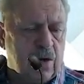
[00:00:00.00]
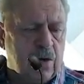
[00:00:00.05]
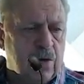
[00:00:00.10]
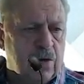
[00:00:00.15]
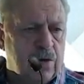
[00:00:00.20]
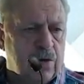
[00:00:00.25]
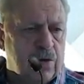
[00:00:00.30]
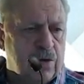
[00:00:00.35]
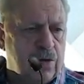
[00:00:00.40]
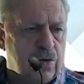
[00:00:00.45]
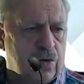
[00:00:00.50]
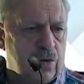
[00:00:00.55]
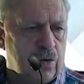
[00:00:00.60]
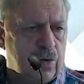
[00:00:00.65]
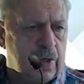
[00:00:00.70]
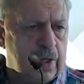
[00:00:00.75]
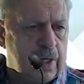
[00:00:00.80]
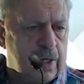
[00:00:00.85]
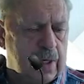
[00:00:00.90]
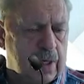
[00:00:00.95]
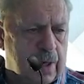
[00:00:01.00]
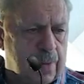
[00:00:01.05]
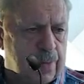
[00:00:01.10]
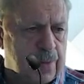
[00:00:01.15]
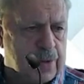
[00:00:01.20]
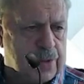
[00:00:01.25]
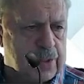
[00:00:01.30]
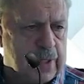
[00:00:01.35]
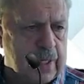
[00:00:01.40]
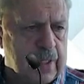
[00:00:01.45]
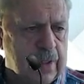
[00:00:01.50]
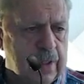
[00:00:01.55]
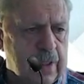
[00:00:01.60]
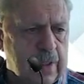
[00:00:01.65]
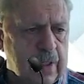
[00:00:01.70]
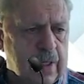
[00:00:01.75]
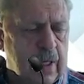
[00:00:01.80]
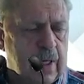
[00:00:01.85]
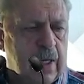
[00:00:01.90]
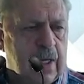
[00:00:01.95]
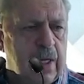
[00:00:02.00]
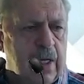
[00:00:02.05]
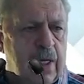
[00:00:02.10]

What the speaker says: got to represent it,